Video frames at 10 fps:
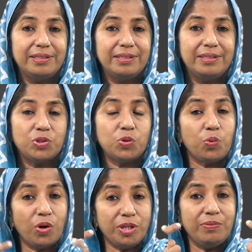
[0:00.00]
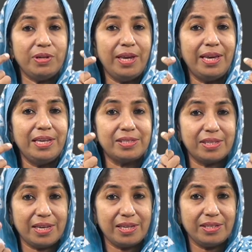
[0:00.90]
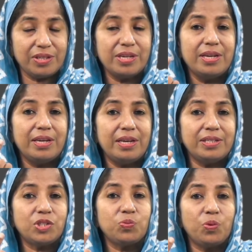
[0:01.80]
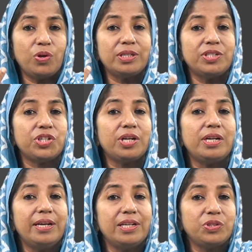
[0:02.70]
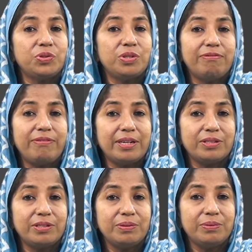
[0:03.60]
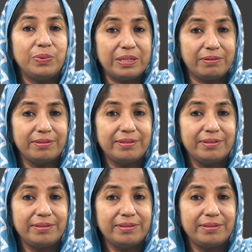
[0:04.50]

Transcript: So, whatever he sees is what a child has to reflect with.